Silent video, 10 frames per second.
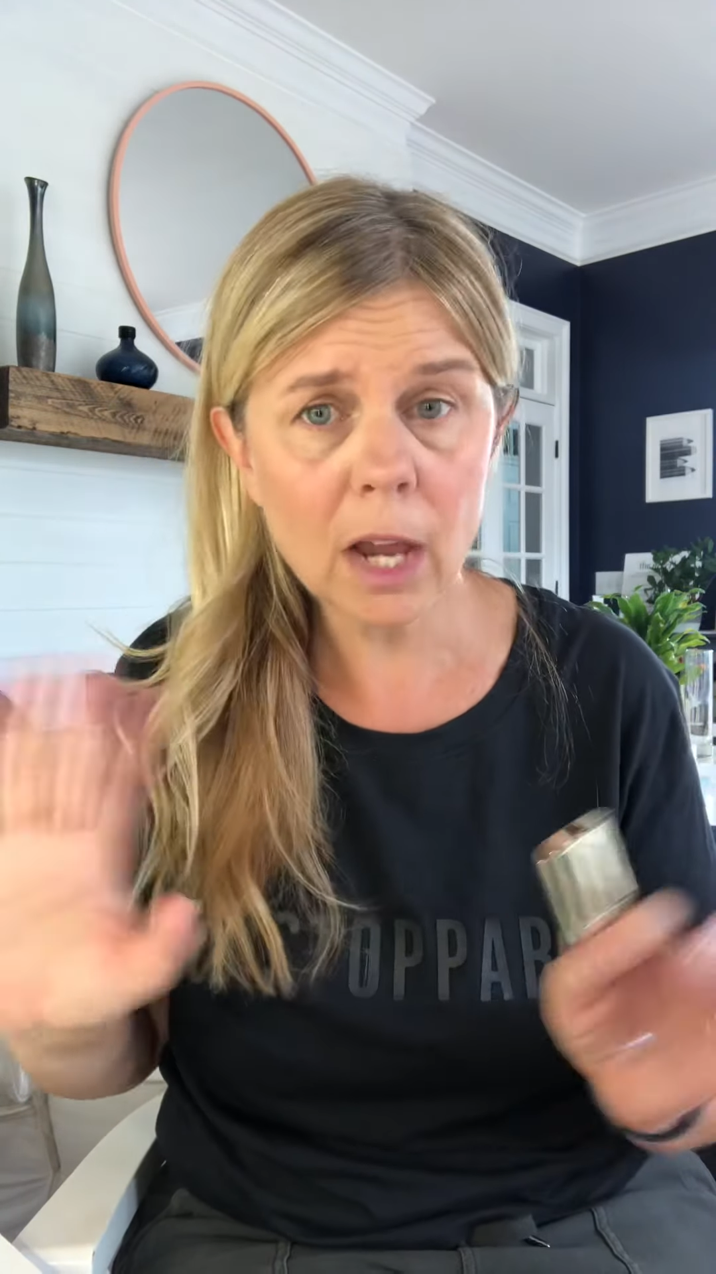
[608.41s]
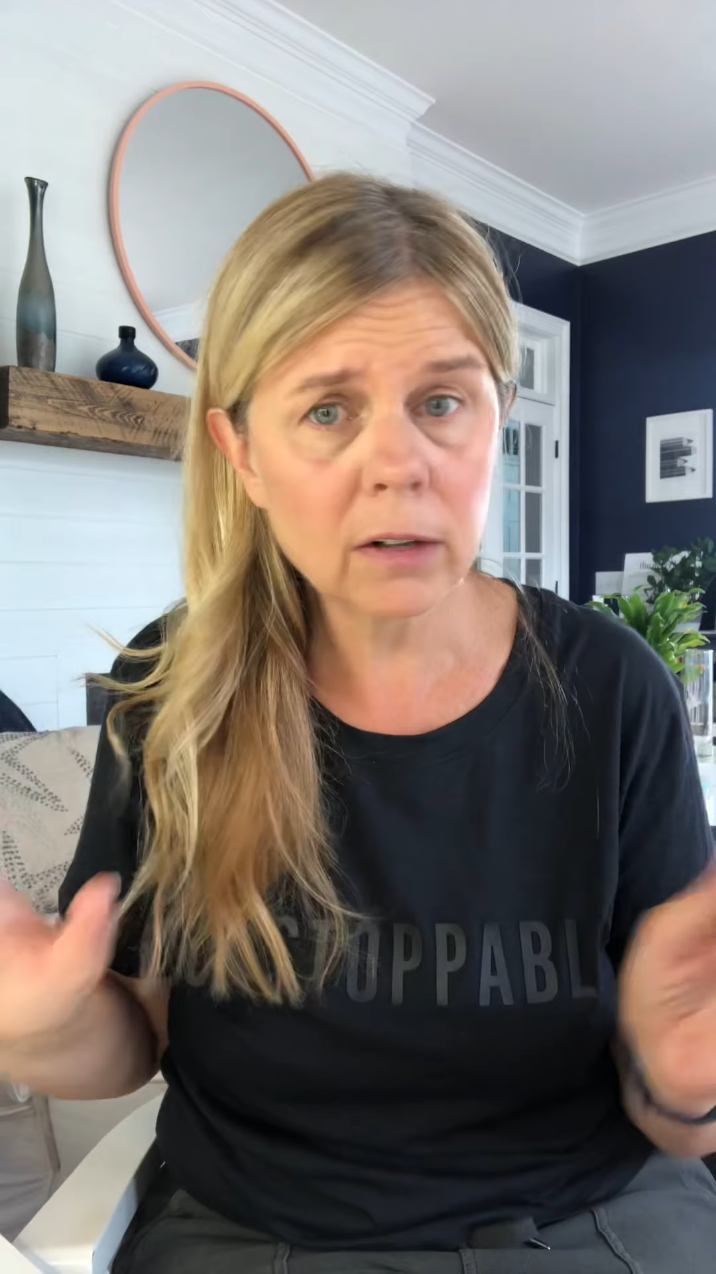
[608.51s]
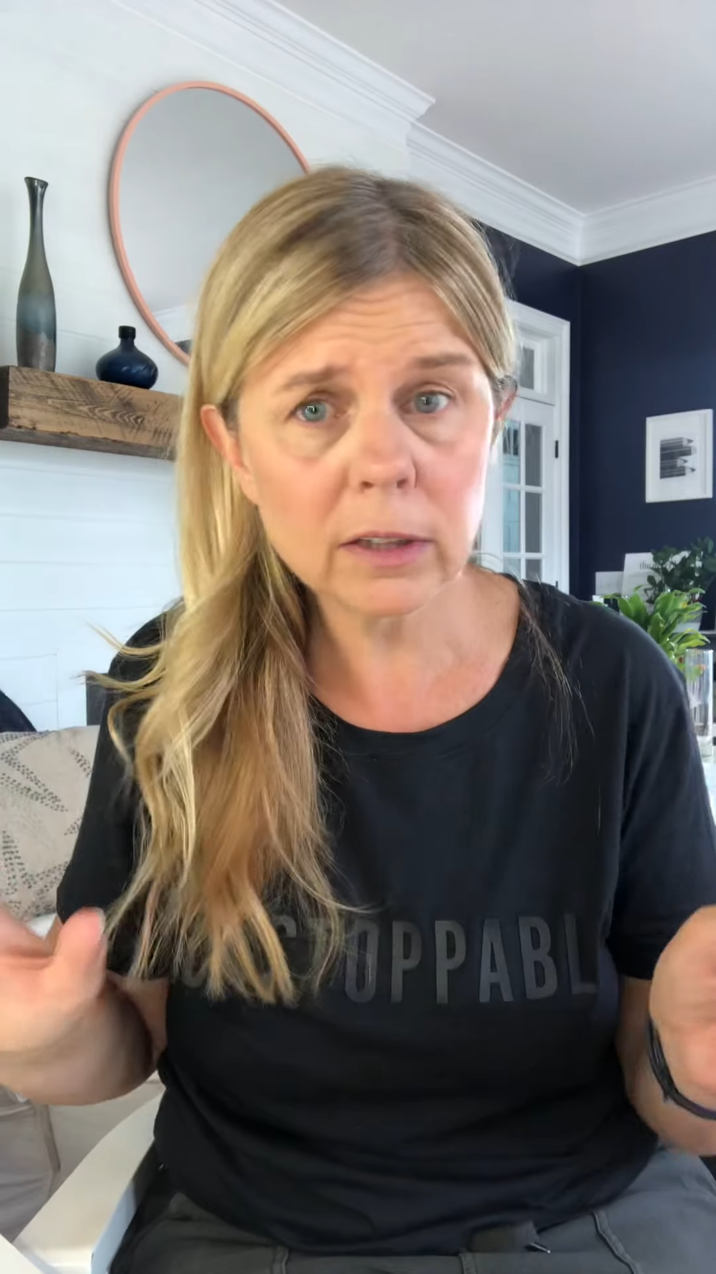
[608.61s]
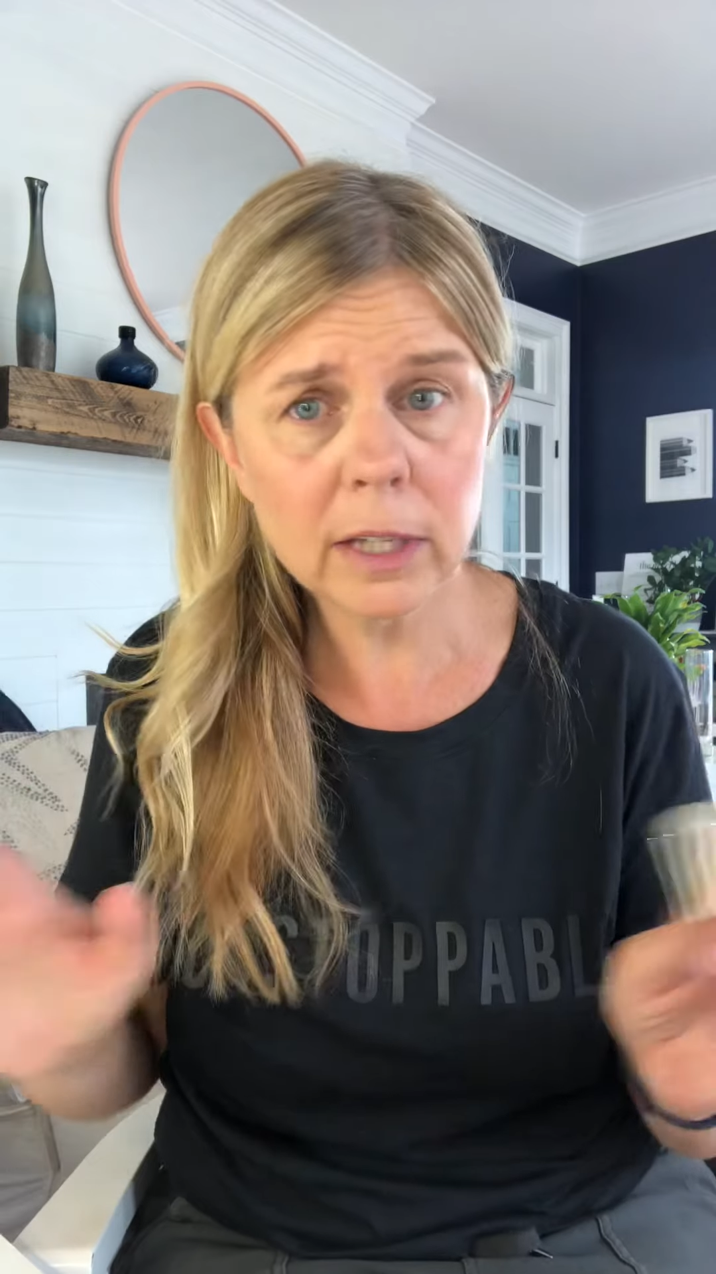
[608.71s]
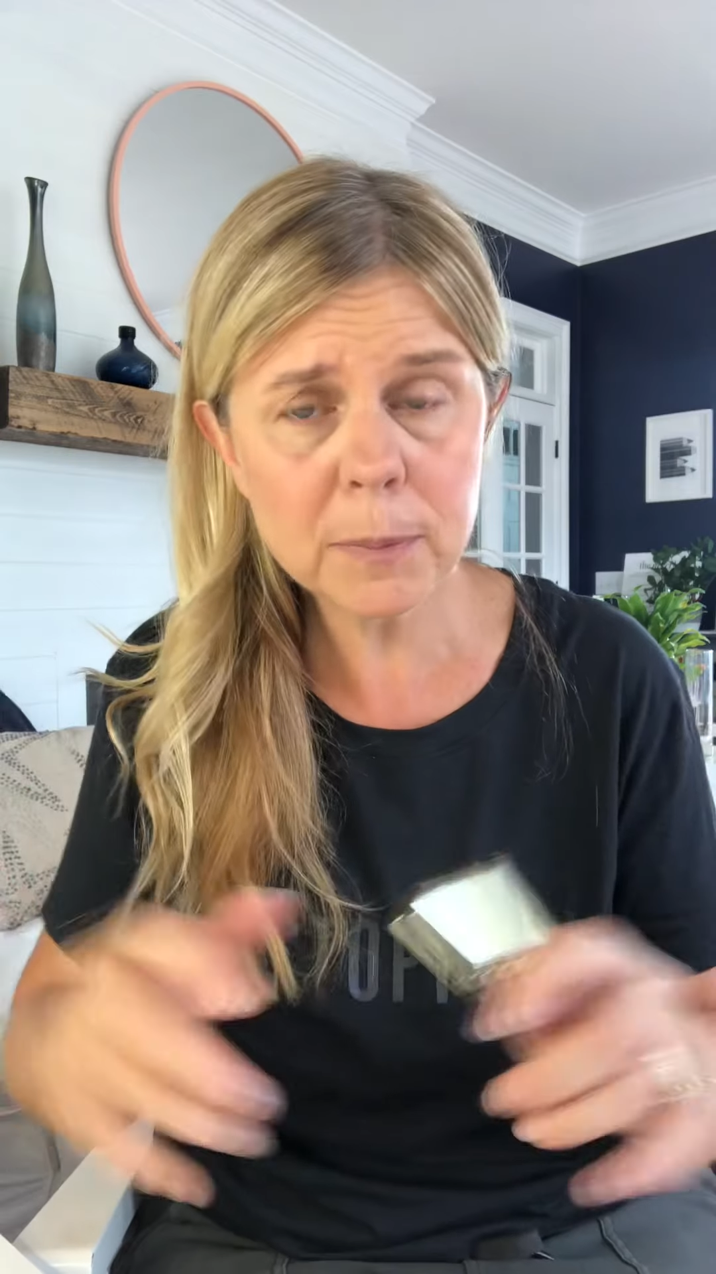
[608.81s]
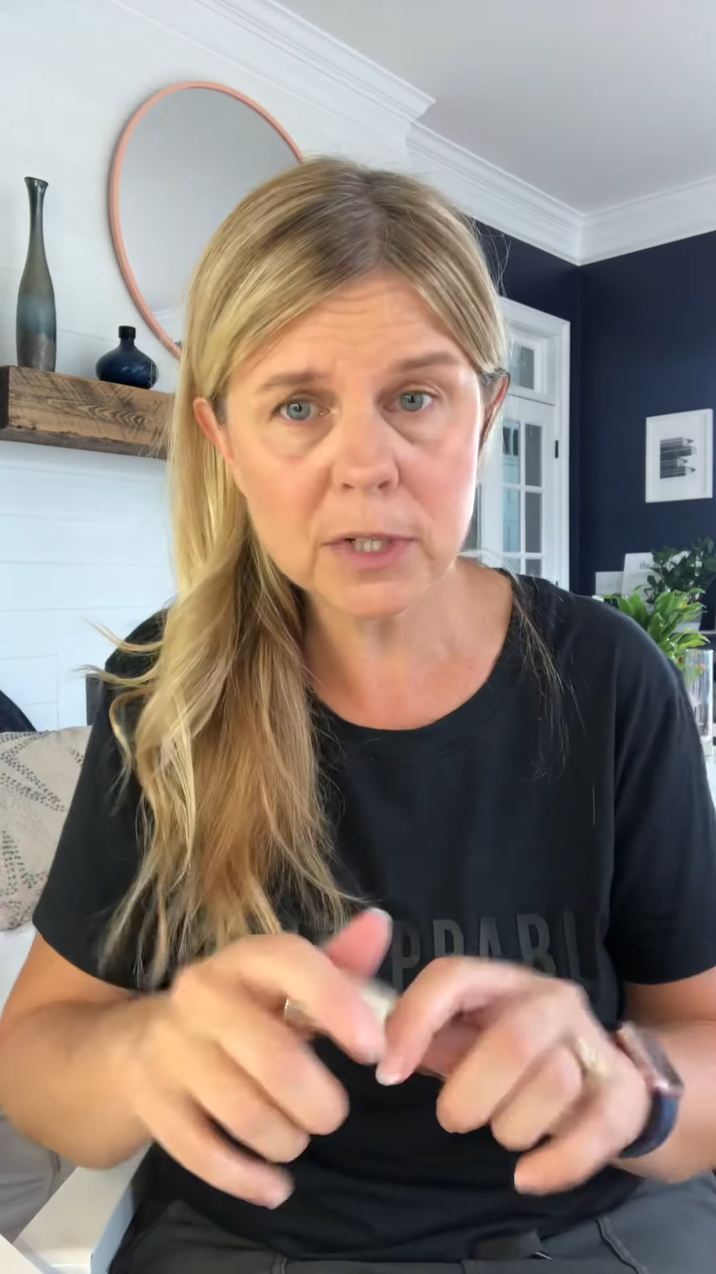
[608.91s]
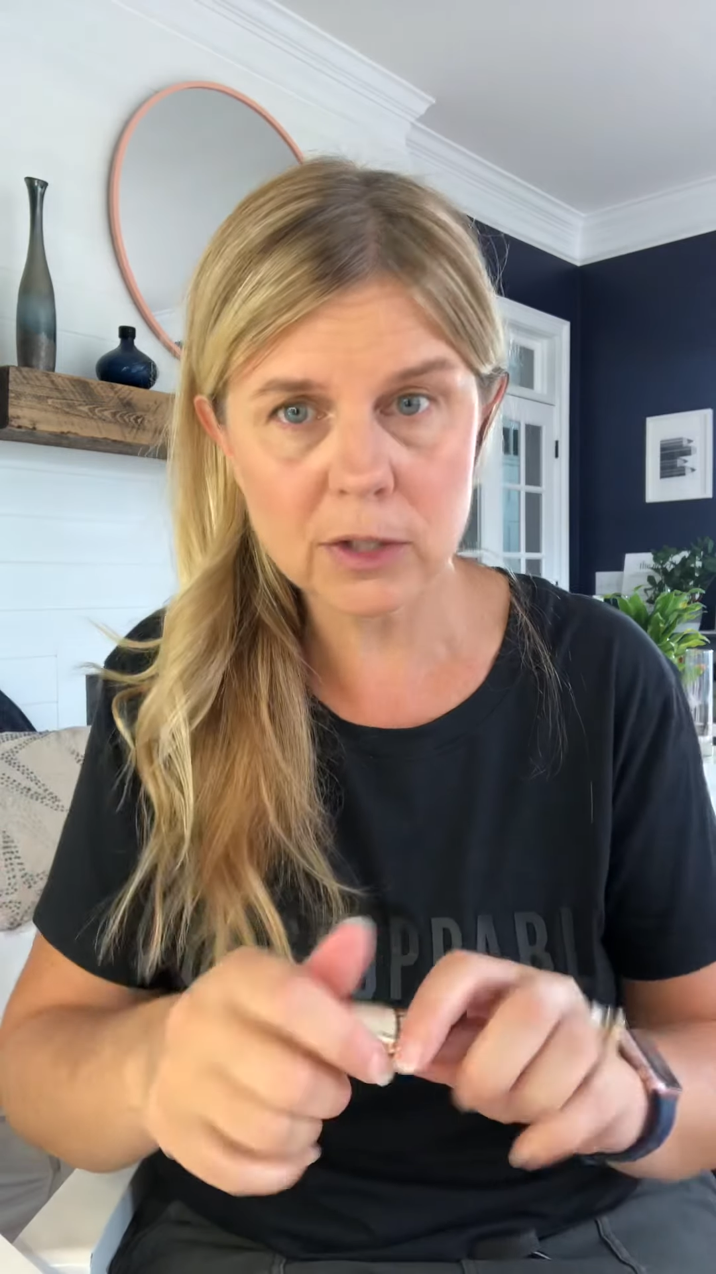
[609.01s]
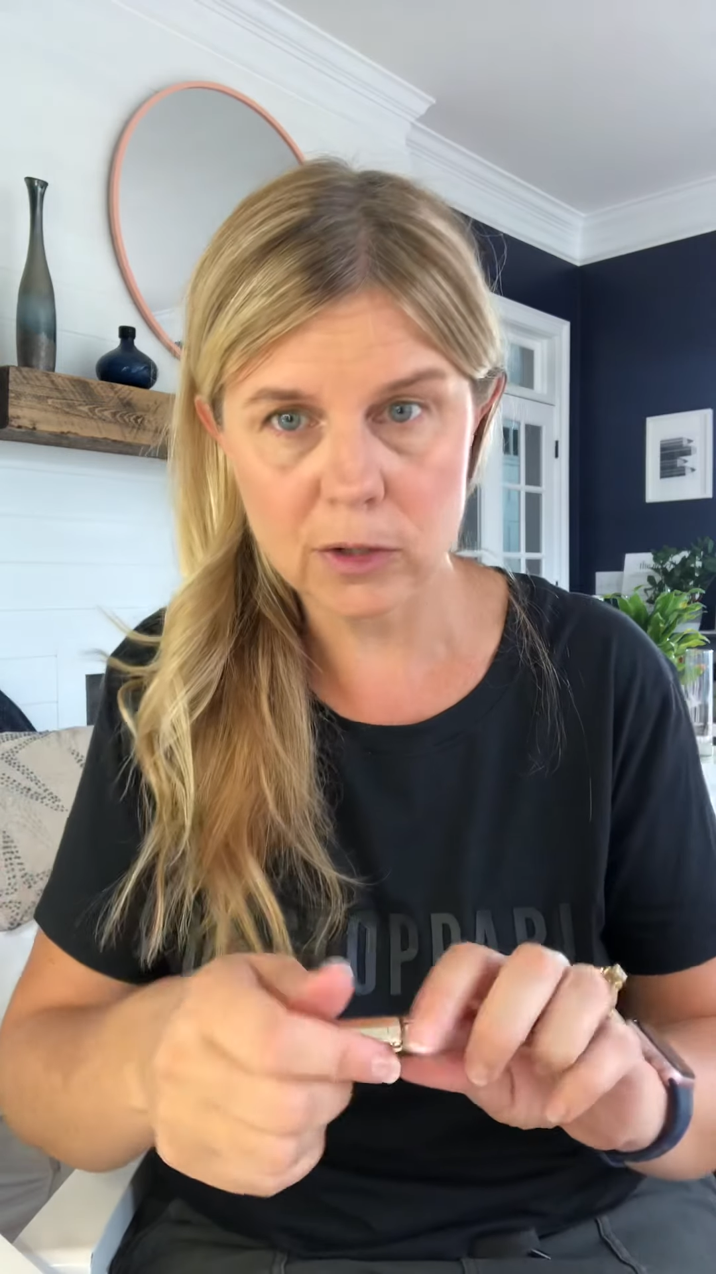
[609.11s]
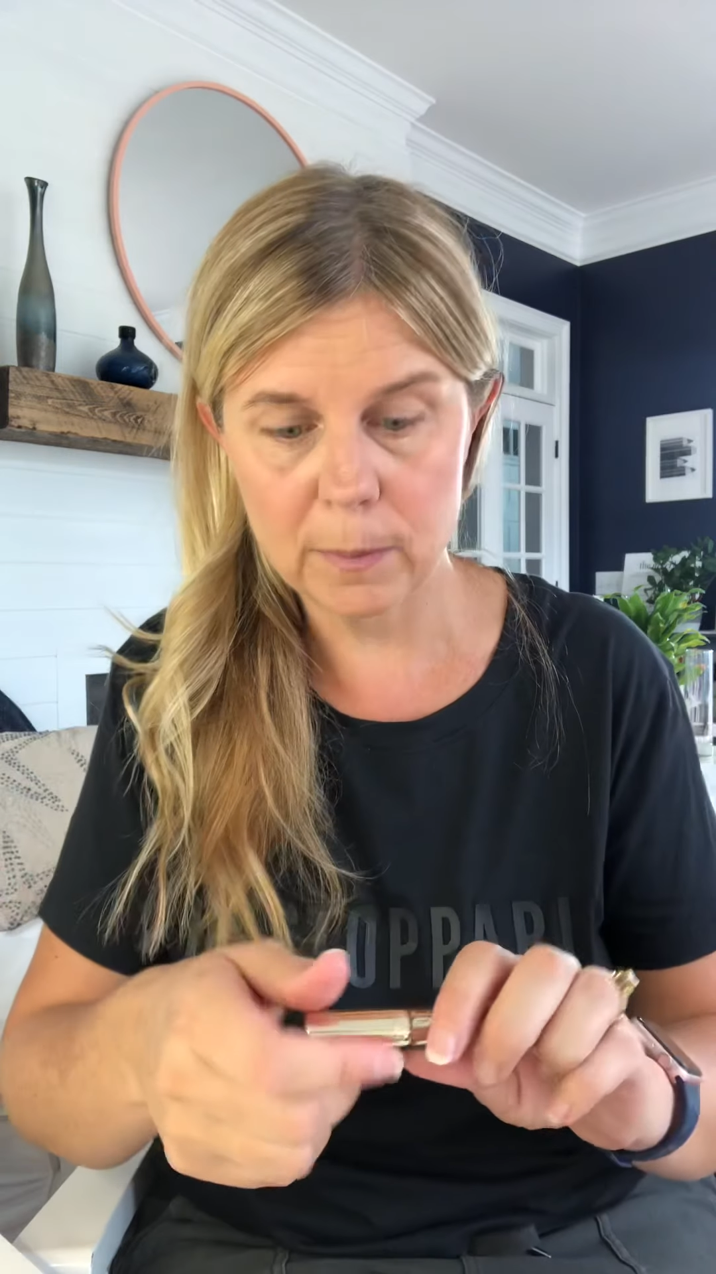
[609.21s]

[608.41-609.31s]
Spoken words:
lipsticks